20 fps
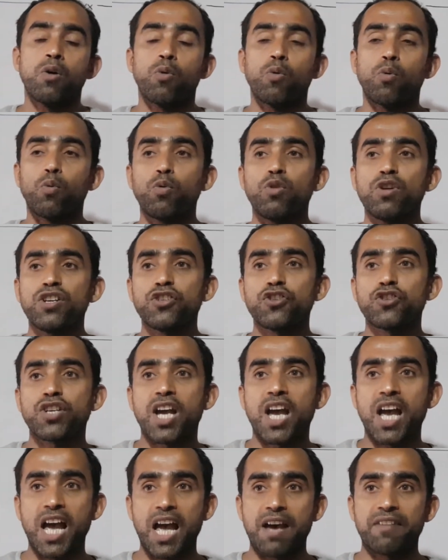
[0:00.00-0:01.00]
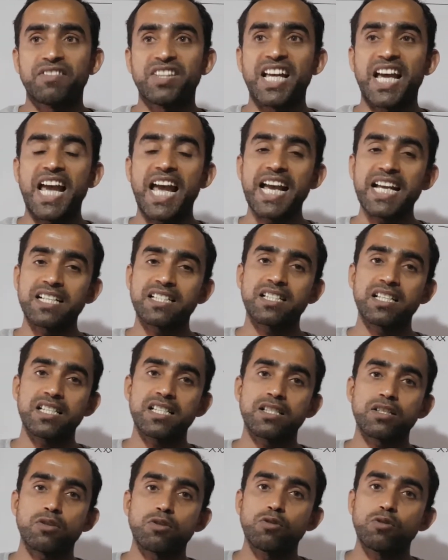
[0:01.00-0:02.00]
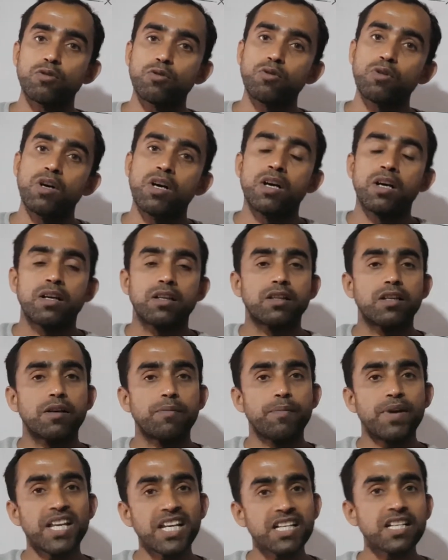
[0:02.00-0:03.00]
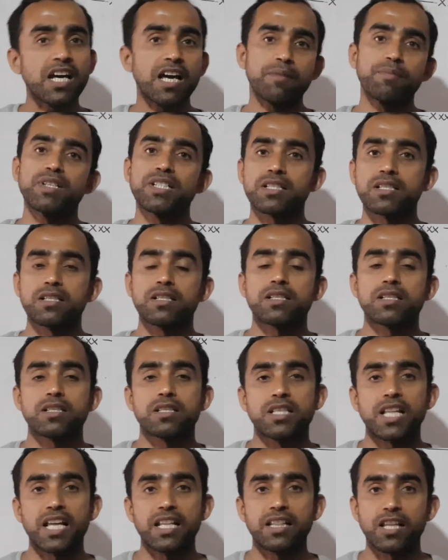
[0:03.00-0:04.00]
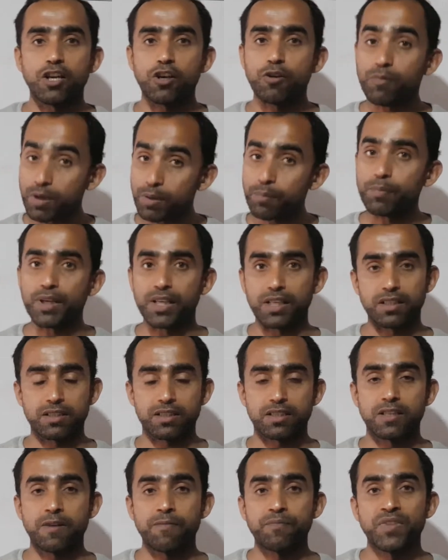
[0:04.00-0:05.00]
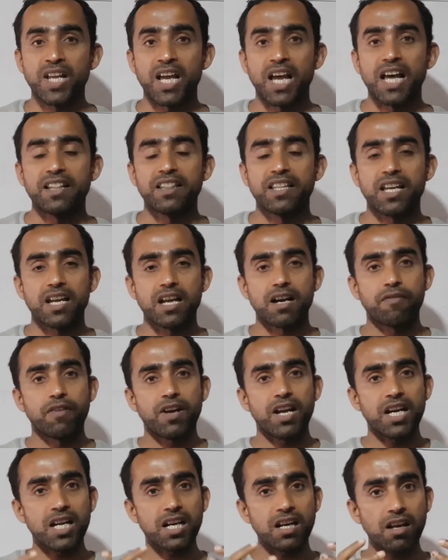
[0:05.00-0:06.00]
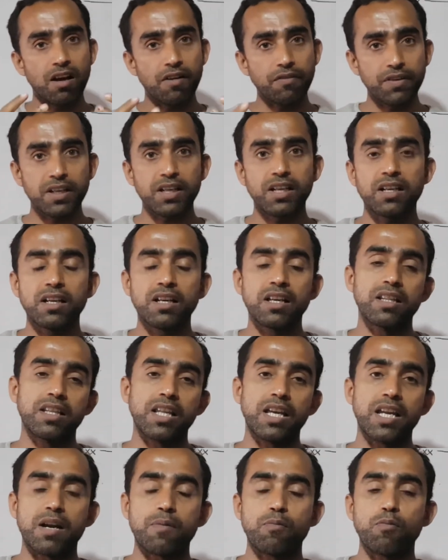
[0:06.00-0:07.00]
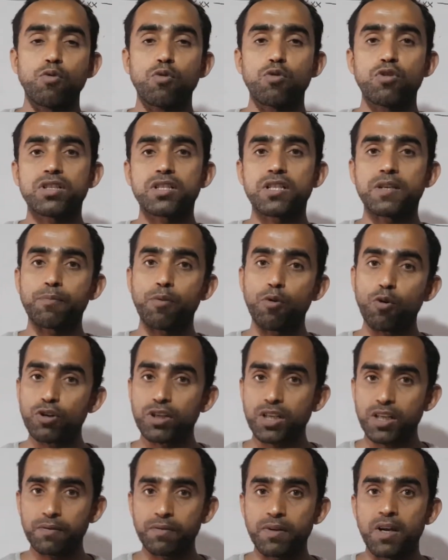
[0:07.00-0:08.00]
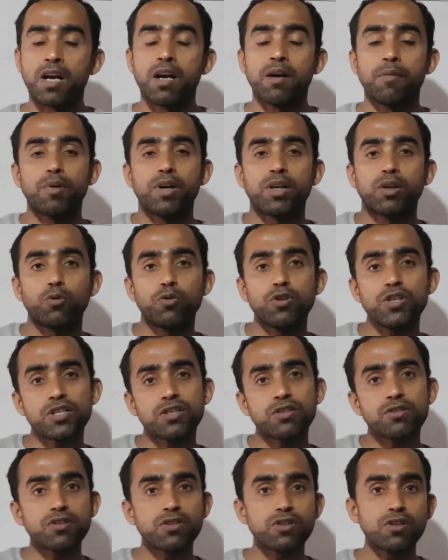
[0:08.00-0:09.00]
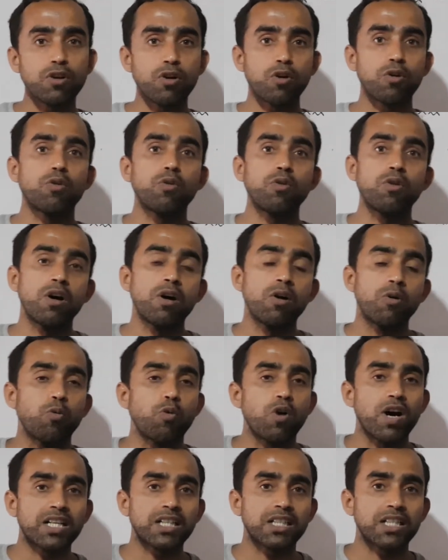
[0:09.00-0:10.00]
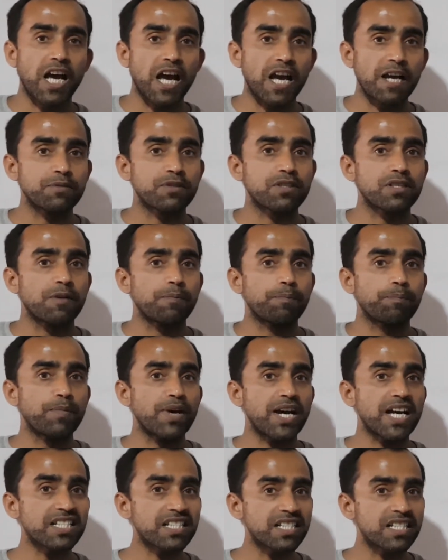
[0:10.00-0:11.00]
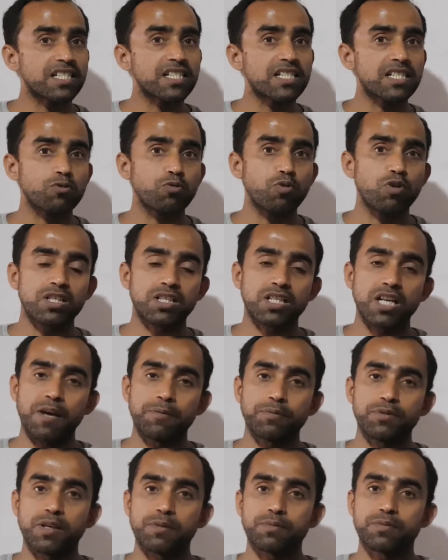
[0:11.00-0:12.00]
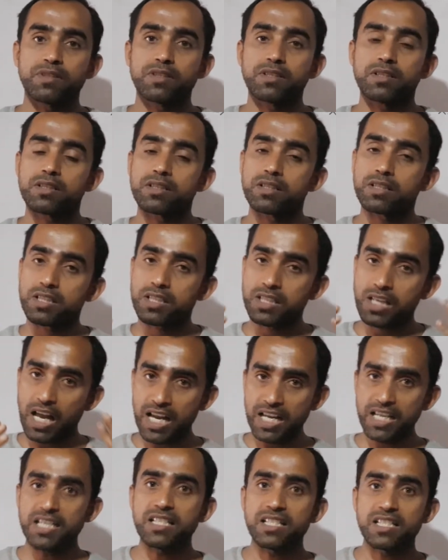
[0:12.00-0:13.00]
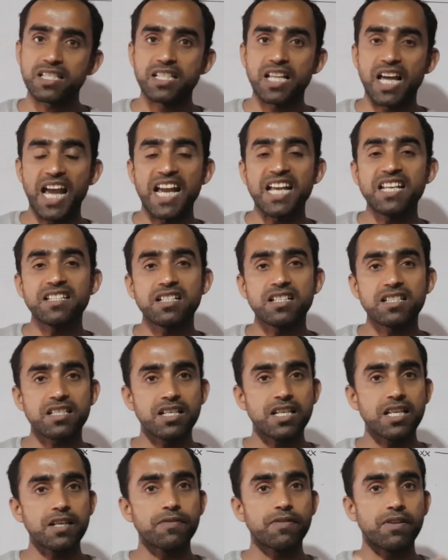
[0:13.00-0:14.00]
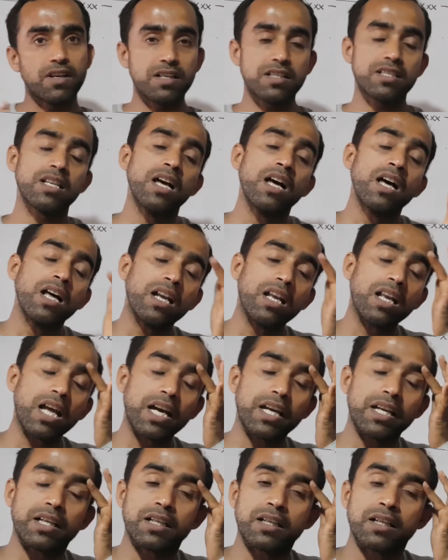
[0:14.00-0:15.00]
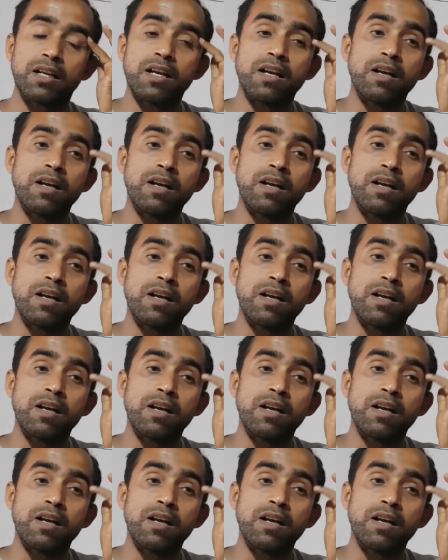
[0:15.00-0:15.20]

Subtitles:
which have the access to the many dimensions than the human beings, and they are very loving, they are more supportive, but we should know what types of messages, what types of signs the angels give us. Like